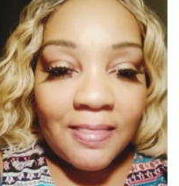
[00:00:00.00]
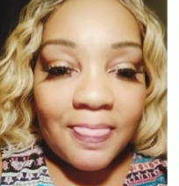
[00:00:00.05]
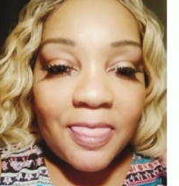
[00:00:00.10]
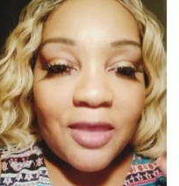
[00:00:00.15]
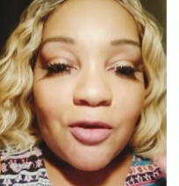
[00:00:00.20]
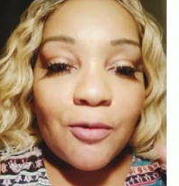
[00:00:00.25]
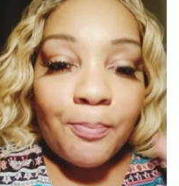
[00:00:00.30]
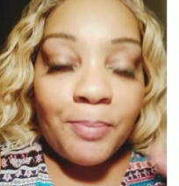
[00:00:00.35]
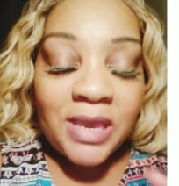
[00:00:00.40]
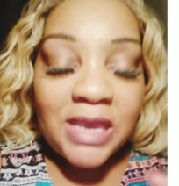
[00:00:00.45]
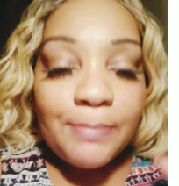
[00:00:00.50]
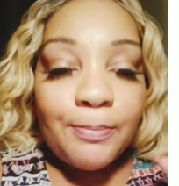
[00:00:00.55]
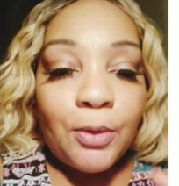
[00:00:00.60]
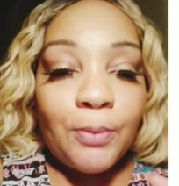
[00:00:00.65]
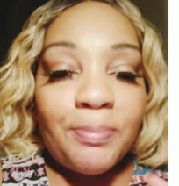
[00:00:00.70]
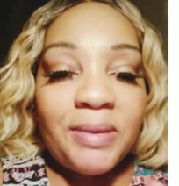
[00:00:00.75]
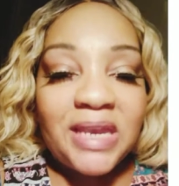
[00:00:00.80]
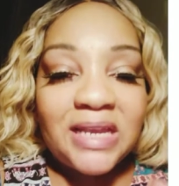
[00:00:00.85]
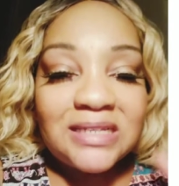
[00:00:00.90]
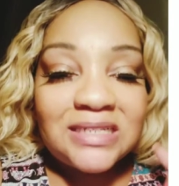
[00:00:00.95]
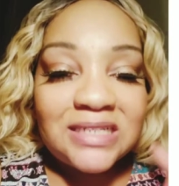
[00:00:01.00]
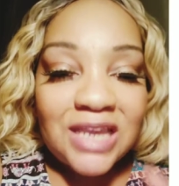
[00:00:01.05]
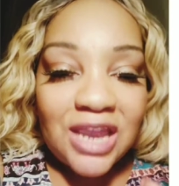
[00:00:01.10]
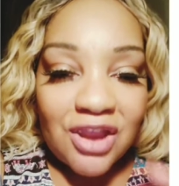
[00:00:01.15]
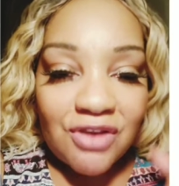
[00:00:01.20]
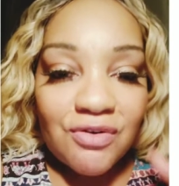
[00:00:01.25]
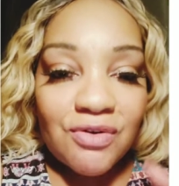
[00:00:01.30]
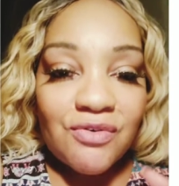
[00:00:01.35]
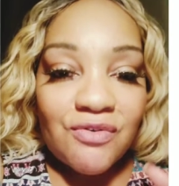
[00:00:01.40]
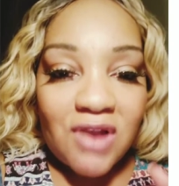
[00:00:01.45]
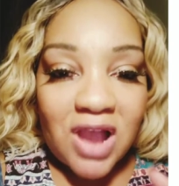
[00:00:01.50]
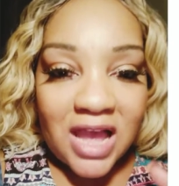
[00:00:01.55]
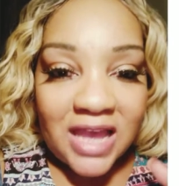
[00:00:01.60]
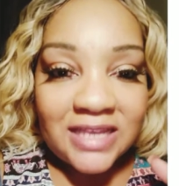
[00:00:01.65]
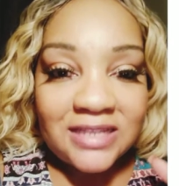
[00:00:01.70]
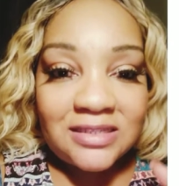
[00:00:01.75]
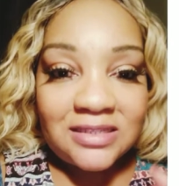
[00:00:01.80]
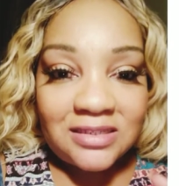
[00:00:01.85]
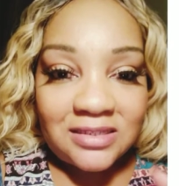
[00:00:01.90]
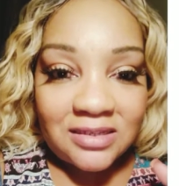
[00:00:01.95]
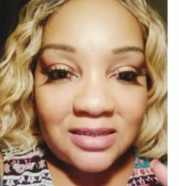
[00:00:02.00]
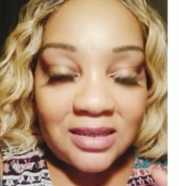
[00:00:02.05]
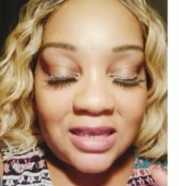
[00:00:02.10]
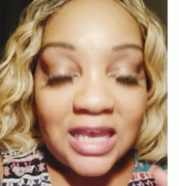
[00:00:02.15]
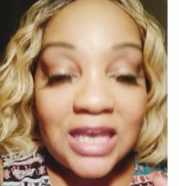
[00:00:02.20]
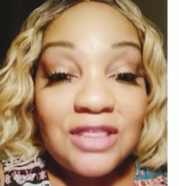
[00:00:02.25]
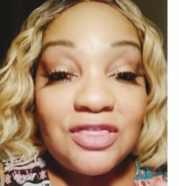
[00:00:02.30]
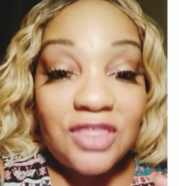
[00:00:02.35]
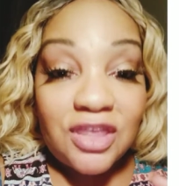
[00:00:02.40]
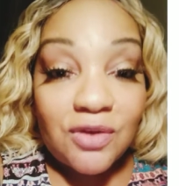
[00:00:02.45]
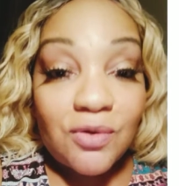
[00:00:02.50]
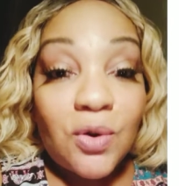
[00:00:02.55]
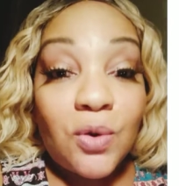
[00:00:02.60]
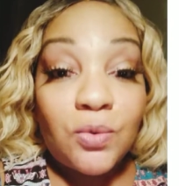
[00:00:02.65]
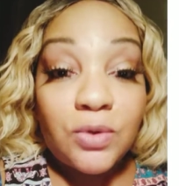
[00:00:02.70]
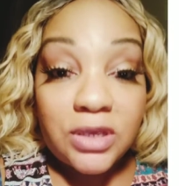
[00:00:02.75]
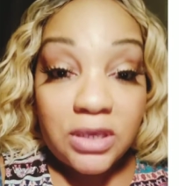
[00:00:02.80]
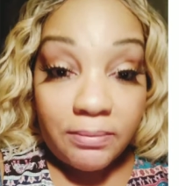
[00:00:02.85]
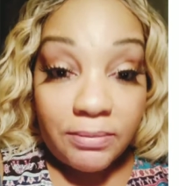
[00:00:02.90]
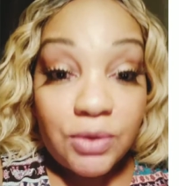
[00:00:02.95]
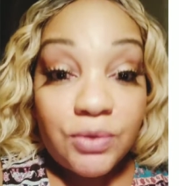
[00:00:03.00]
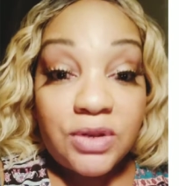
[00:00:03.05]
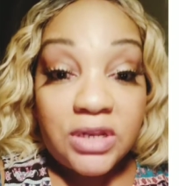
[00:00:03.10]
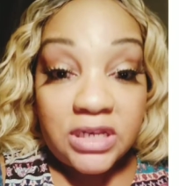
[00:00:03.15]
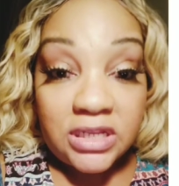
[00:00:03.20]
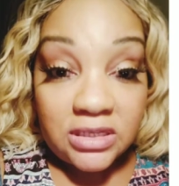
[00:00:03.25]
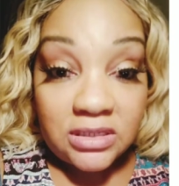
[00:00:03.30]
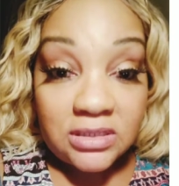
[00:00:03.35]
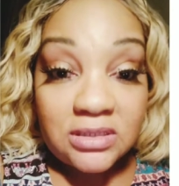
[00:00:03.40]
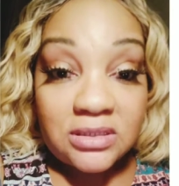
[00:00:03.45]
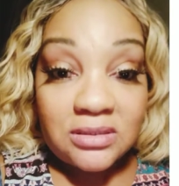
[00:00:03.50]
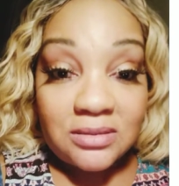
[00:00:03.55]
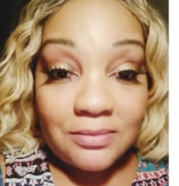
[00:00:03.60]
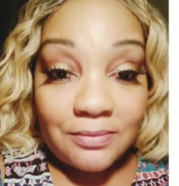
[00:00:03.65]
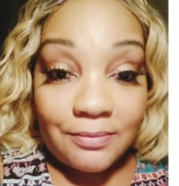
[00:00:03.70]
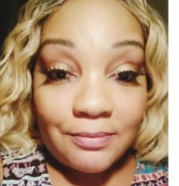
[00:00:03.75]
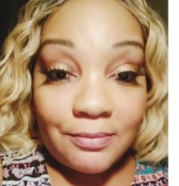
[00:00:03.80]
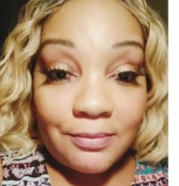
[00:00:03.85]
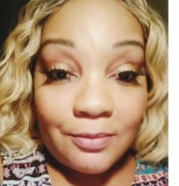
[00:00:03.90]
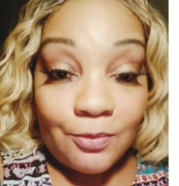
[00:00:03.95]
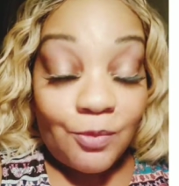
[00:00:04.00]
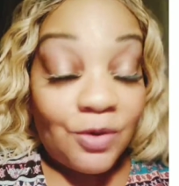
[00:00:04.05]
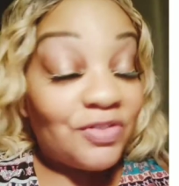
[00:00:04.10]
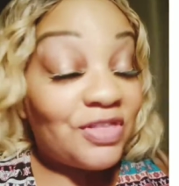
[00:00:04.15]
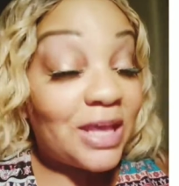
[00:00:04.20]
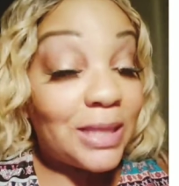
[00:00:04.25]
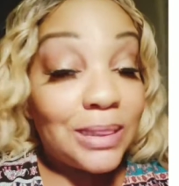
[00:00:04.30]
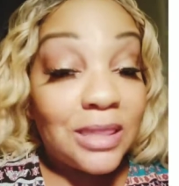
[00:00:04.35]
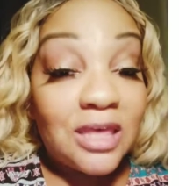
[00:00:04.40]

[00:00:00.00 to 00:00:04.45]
there are people being terrorized in their own communities where they